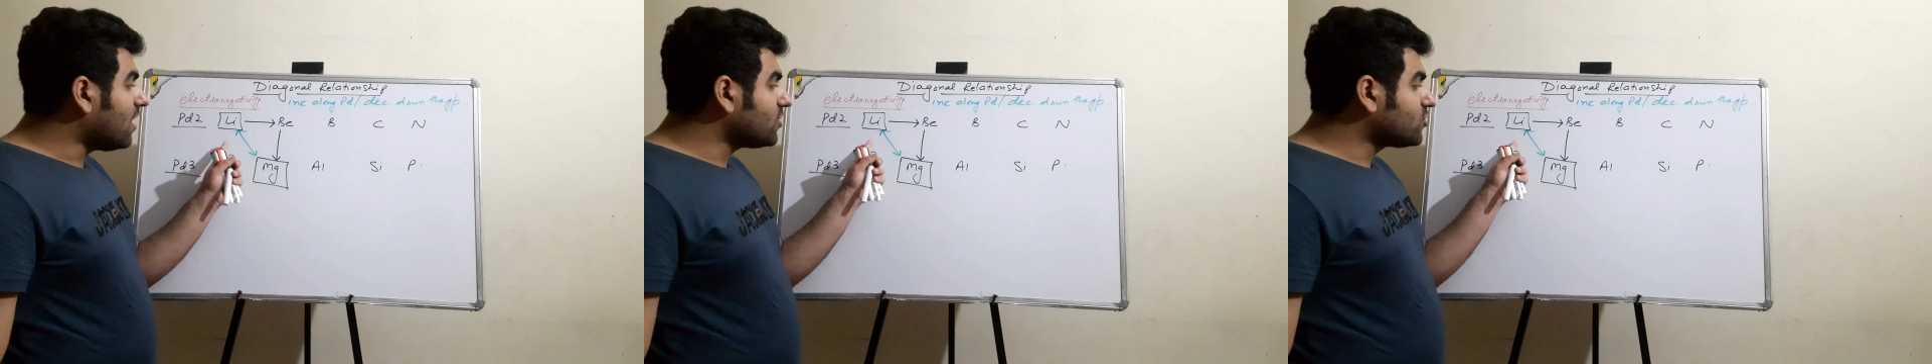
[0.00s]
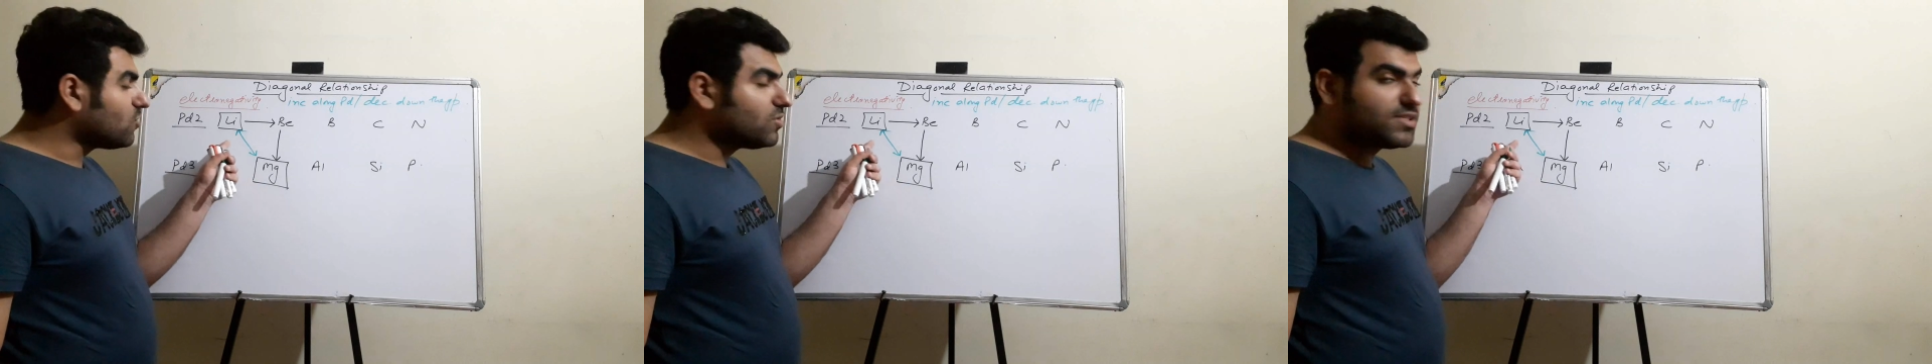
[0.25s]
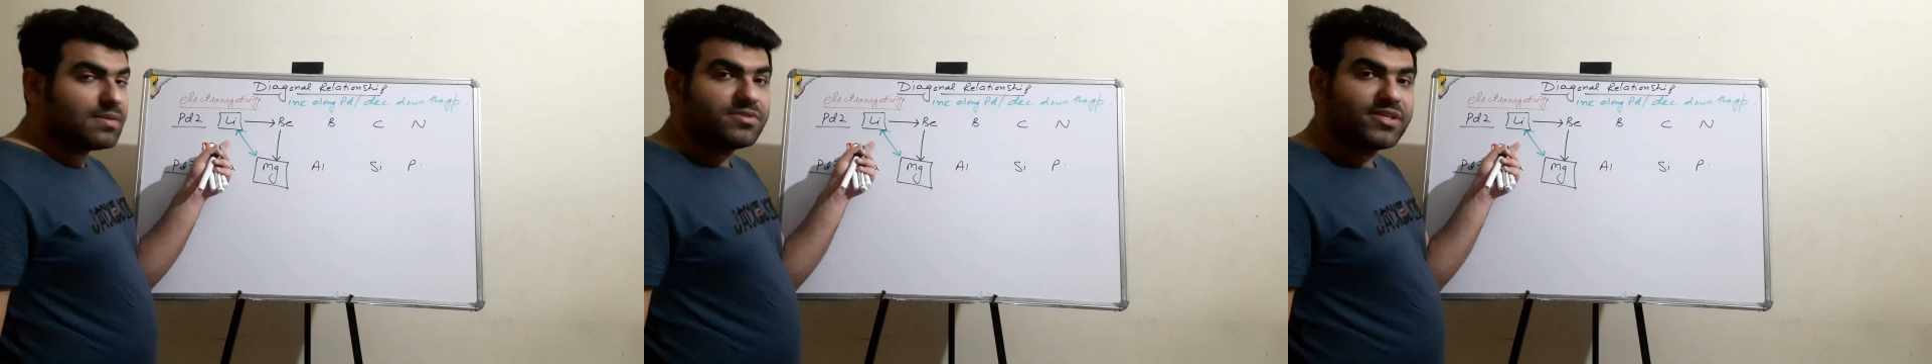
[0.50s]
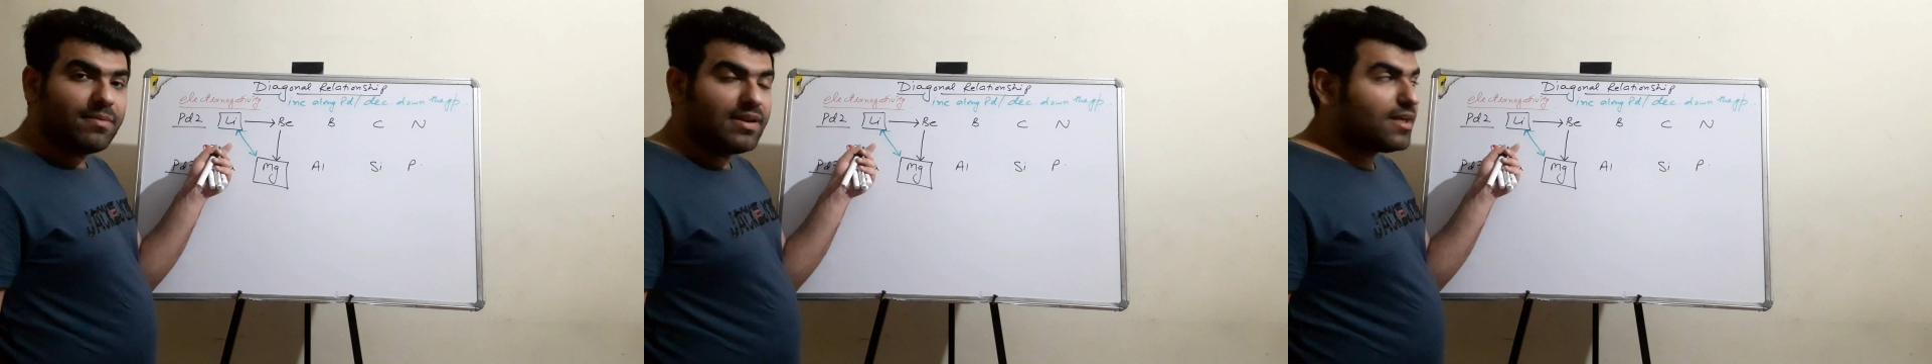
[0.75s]
show some
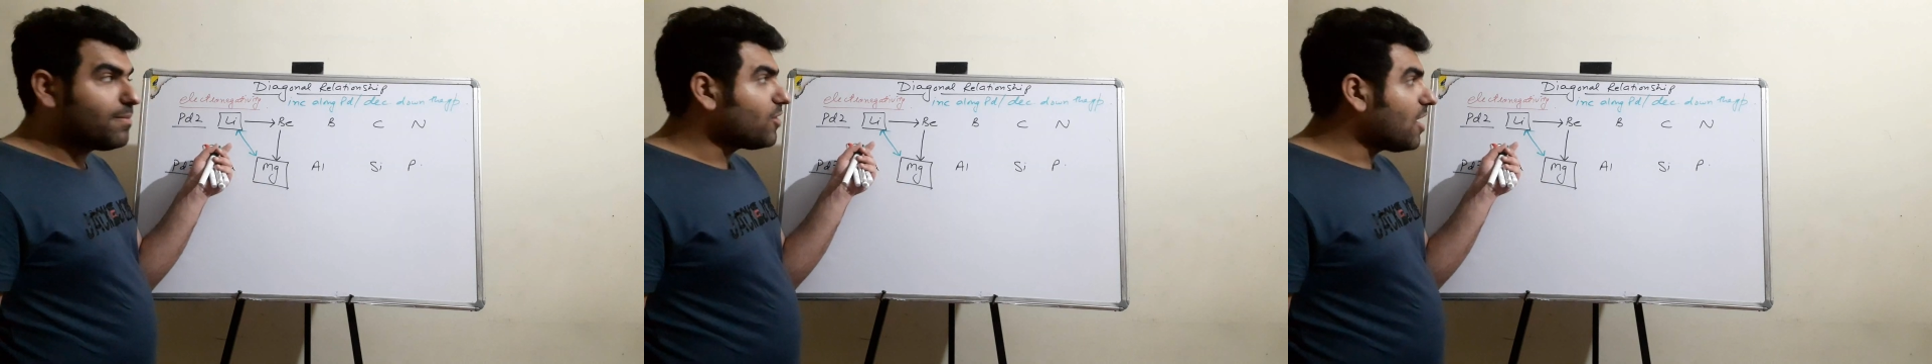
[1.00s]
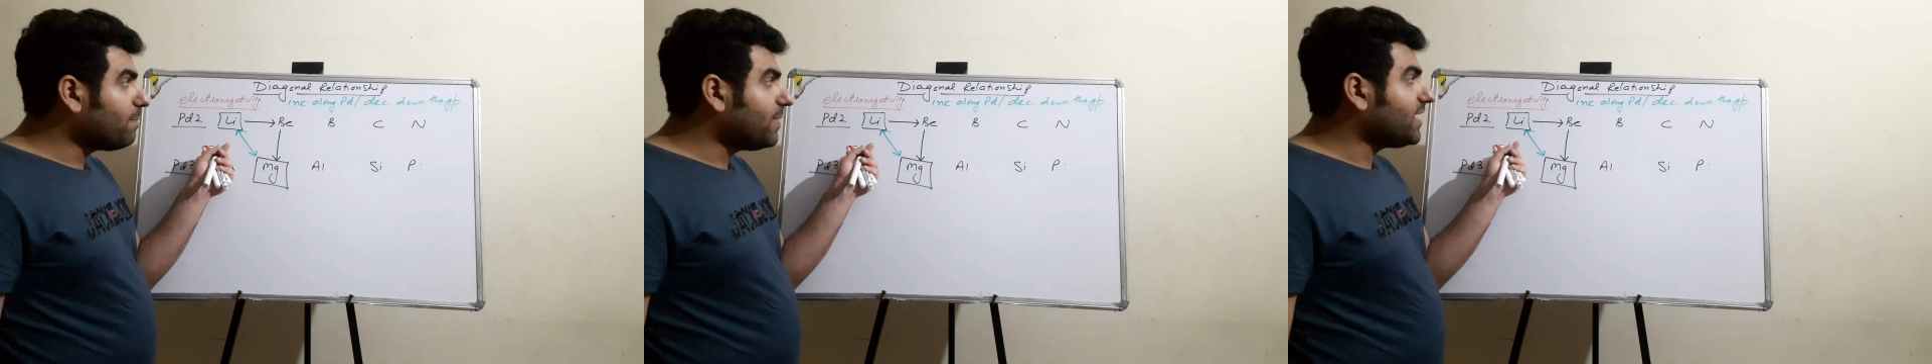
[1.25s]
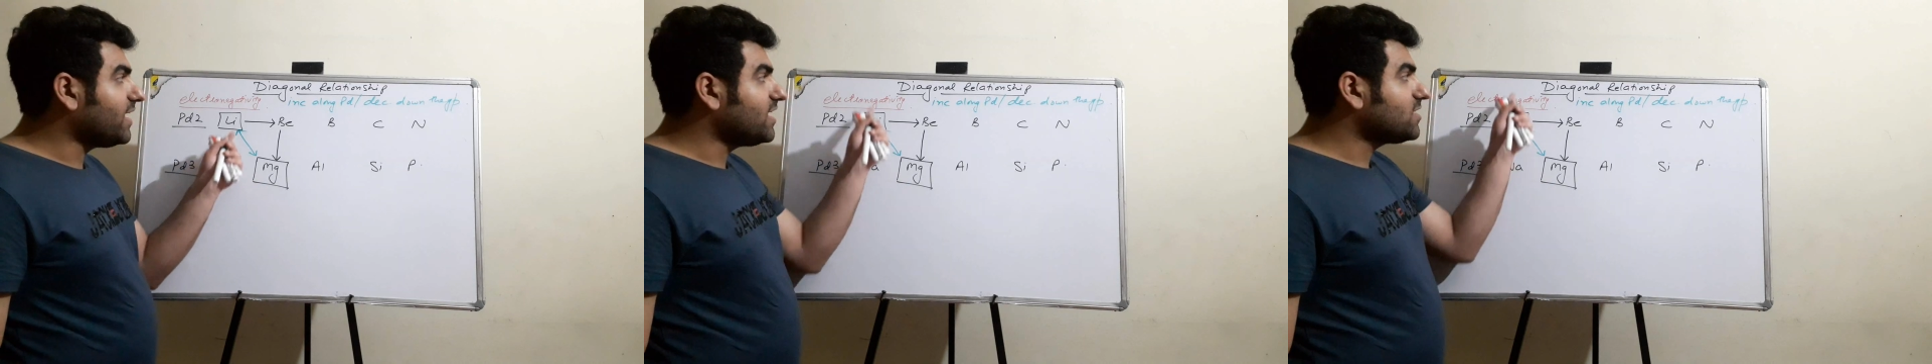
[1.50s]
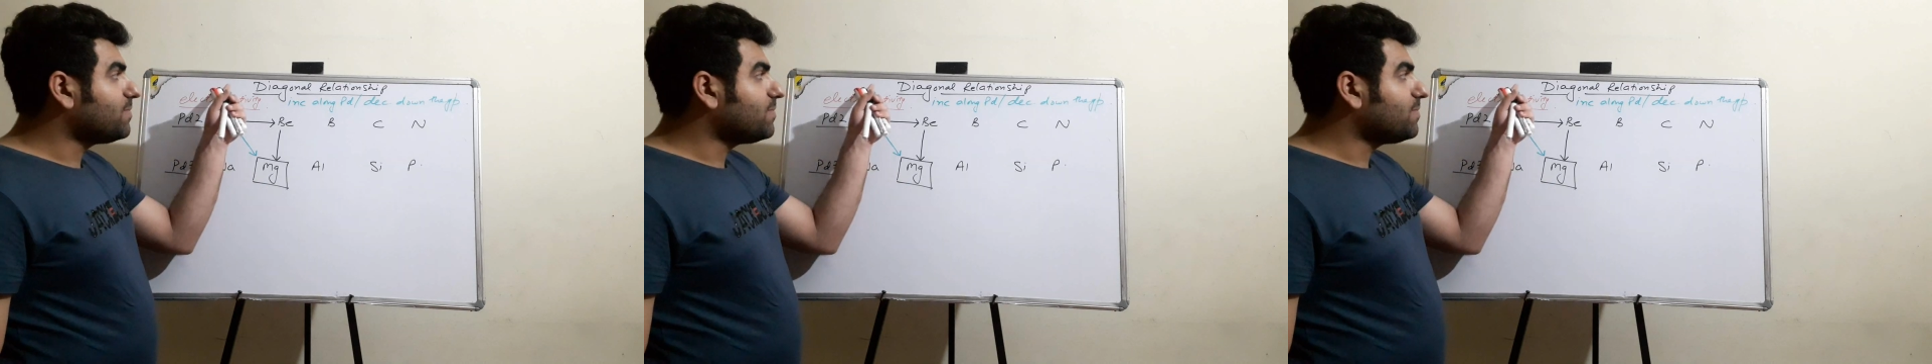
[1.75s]
similar properties